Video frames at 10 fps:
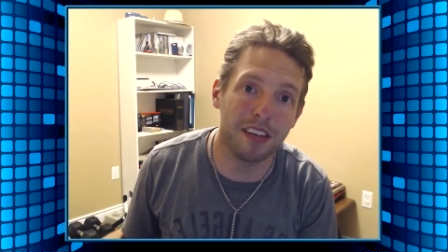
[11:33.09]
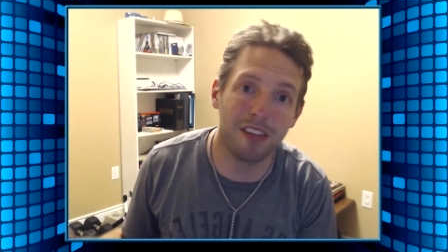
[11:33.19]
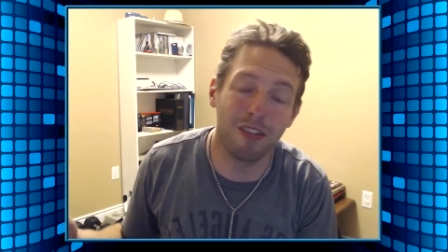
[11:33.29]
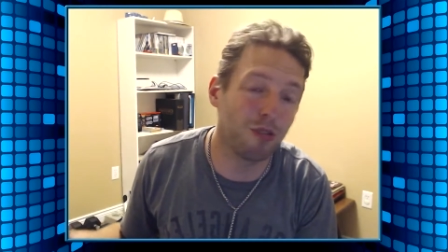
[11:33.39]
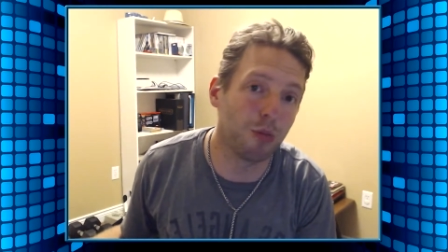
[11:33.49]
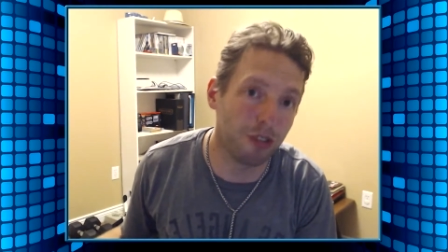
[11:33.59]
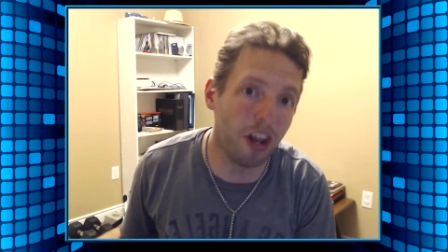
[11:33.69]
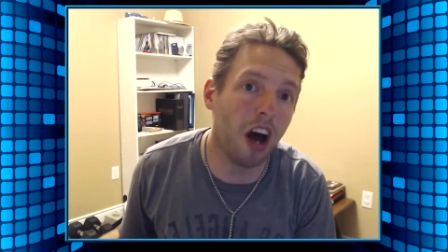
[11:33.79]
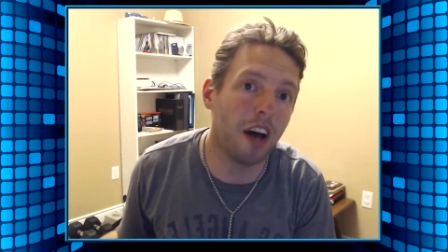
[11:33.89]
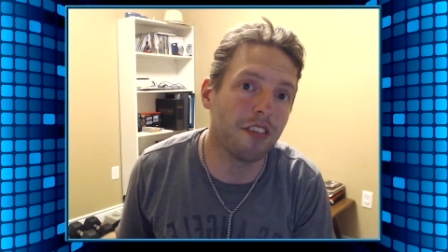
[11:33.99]
It just was
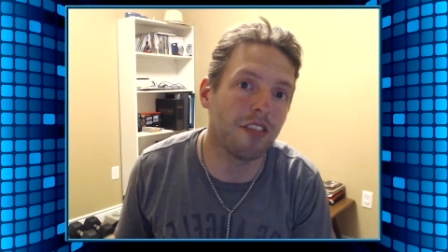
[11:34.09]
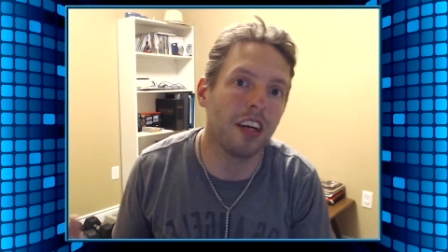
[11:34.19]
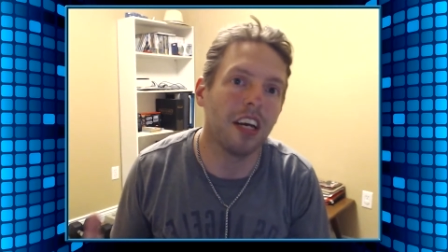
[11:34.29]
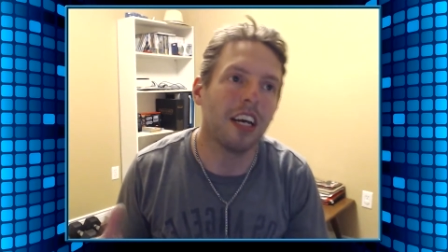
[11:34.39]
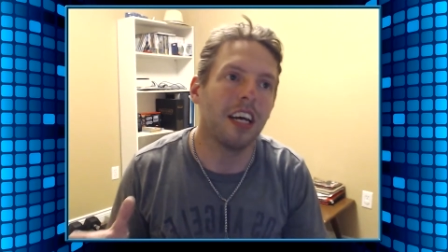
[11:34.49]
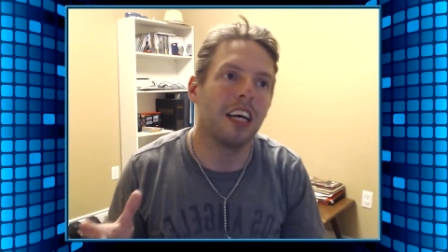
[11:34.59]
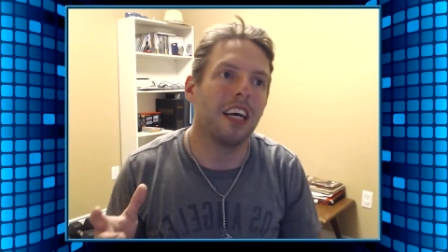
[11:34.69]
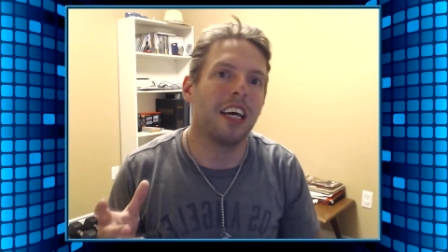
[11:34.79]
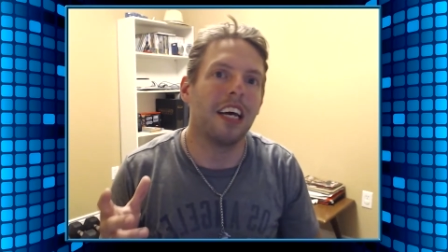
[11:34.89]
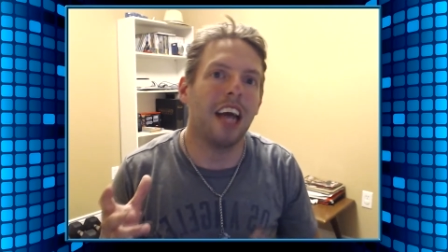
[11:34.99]
lost.
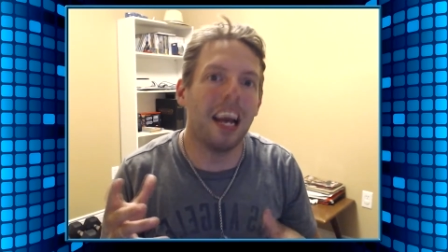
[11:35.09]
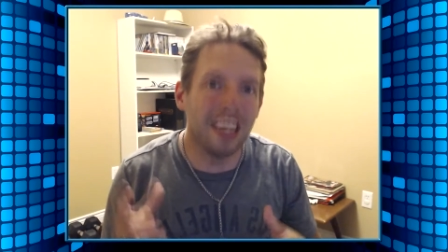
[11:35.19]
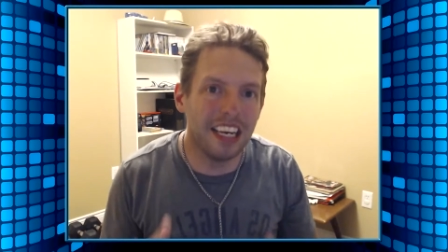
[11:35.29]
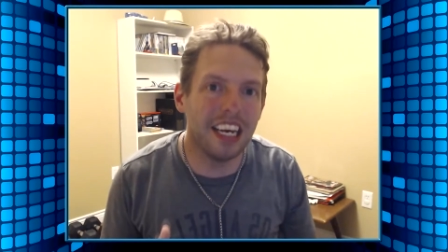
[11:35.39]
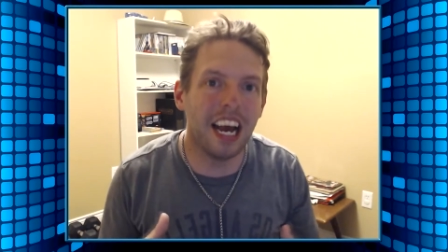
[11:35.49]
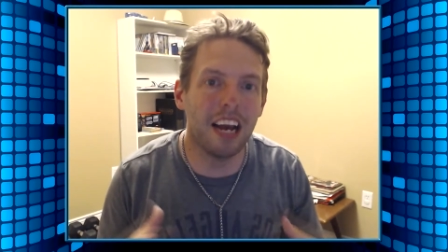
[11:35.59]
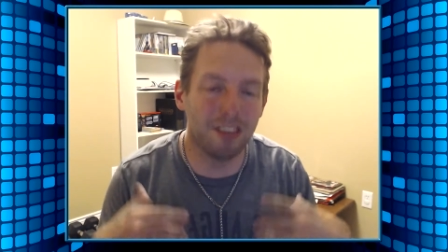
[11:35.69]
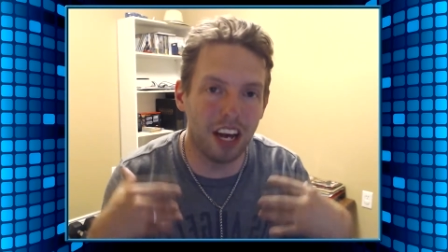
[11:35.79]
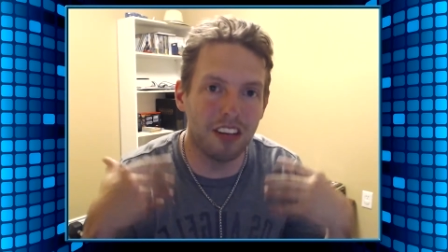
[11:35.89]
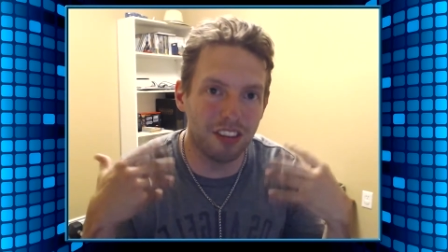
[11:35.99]
And he, as a,
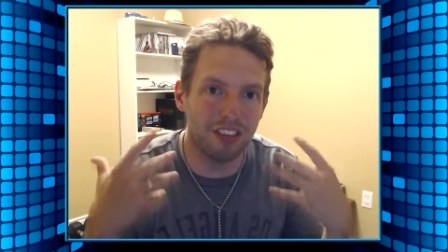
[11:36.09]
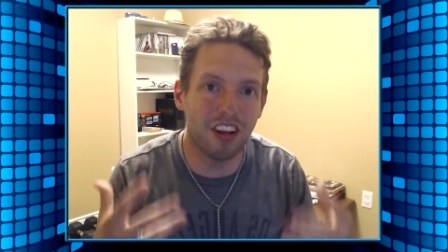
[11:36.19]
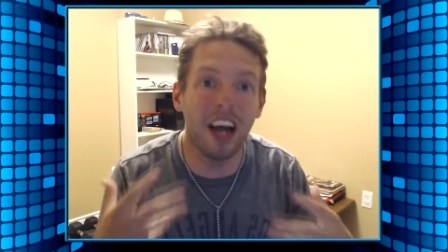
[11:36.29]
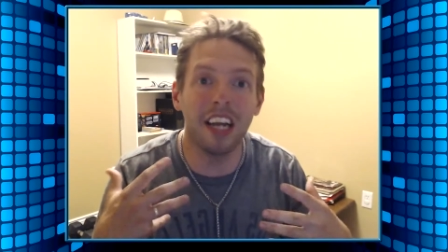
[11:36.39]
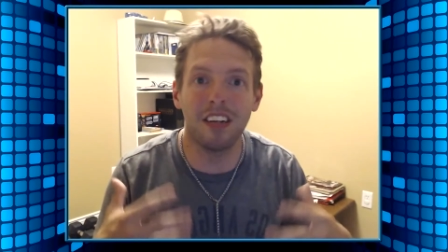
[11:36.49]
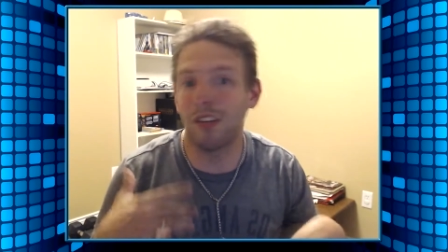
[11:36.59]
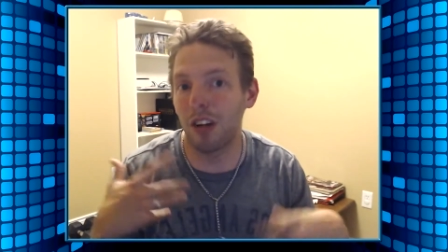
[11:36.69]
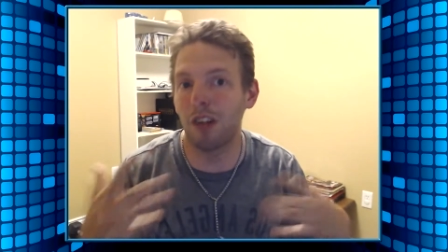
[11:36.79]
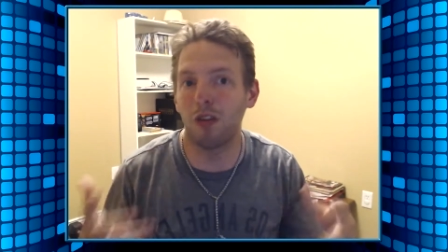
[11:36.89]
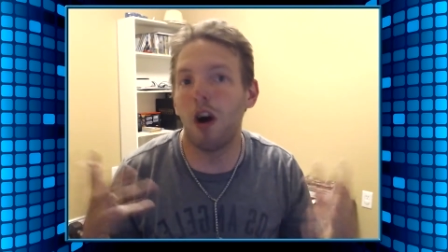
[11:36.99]
as a scientist,
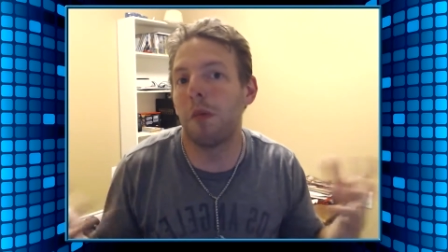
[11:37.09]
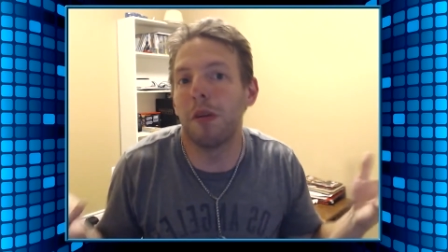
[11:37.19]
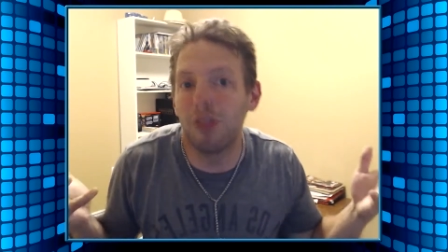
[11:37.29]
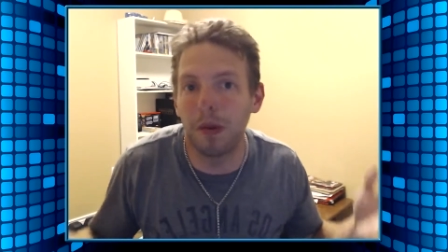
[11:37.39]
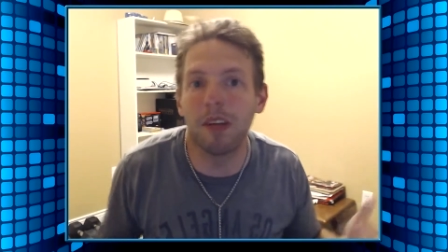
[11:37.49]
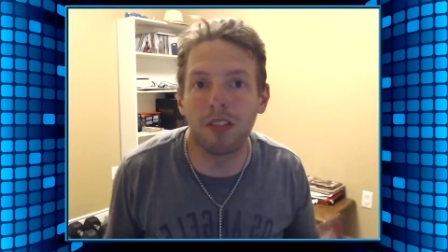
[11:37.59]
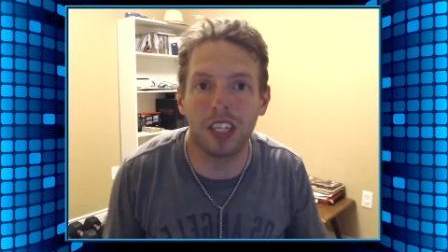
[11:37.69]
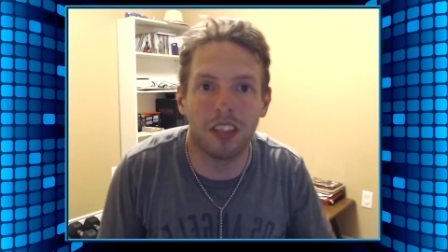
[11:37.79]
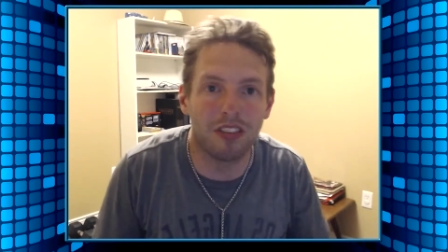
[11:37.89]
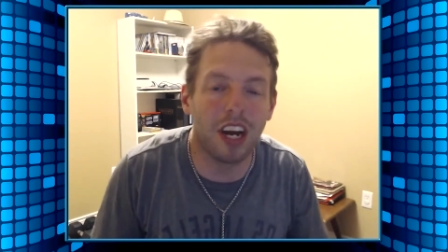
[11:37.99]
and Crom is basically
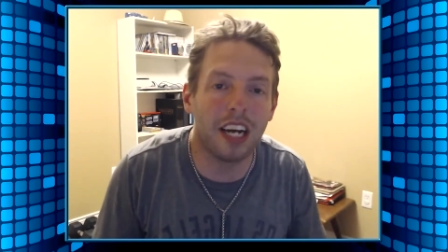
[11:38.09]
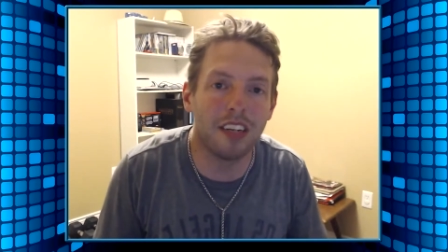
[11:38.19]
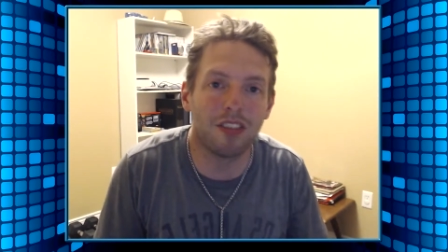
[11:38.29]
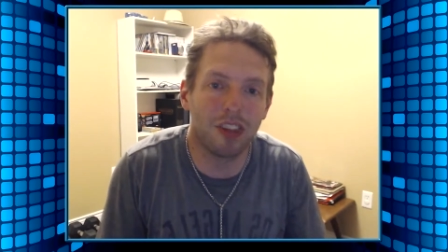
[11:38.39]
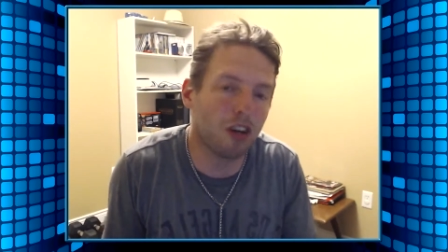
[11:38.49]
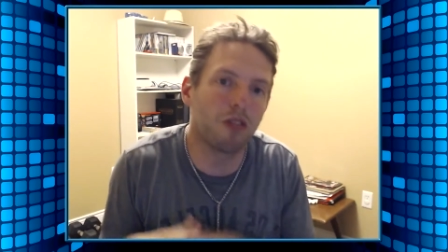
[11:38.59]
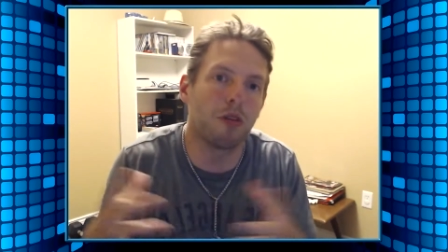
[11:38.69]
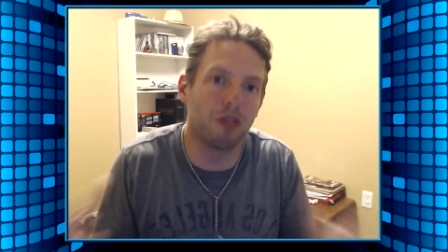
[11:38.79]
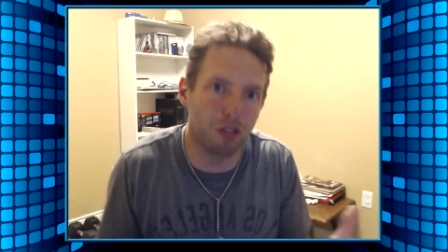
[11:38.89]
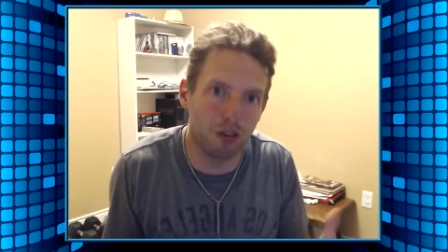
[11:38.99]
a scientist. He calls
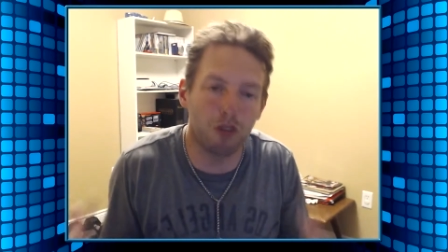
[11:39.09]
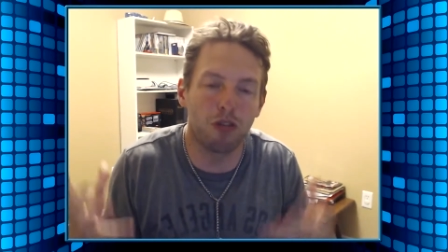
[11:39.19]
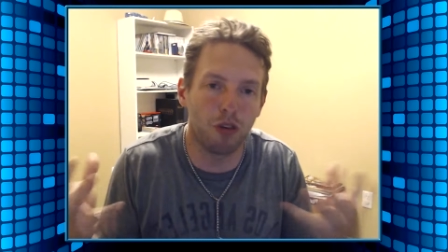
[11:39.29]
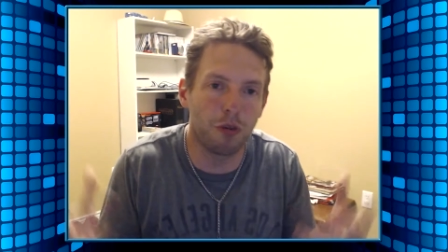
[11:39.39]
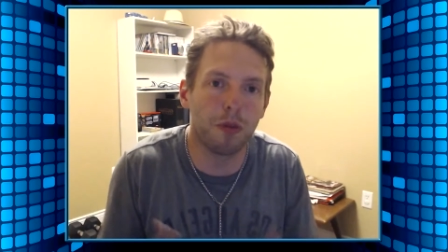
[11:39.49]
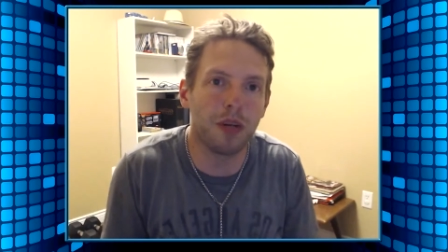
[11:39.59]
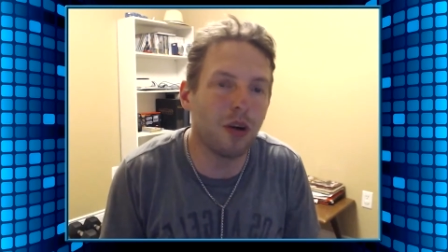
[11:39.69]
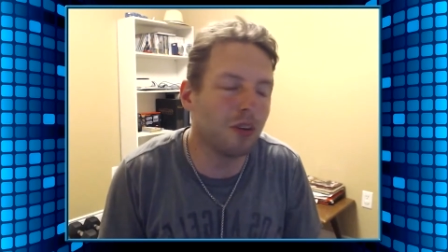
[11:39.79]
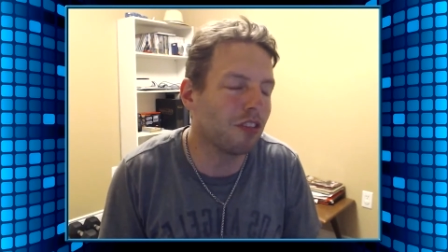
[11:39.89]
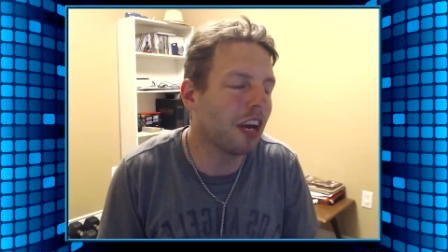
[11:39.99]
himself a sorcerer, but we know
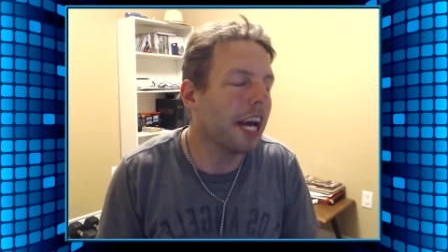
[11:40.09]
this.